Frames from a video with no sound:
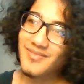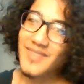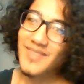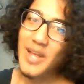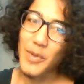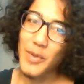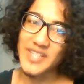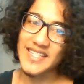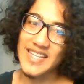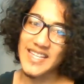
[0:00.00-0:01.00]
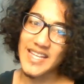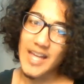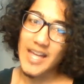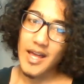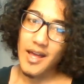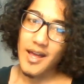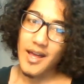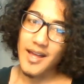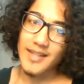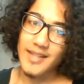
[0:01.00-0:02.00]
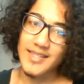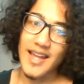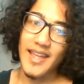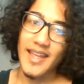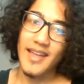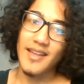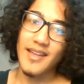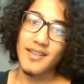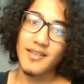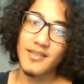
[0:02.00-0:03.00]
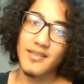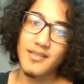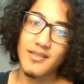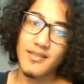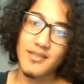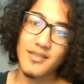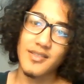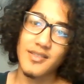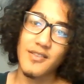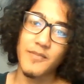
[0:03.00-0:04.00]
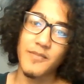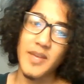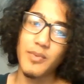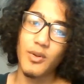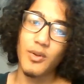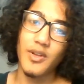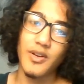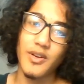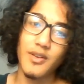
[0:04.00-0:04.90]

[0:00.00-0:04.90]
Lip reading: we see Diane serve people in her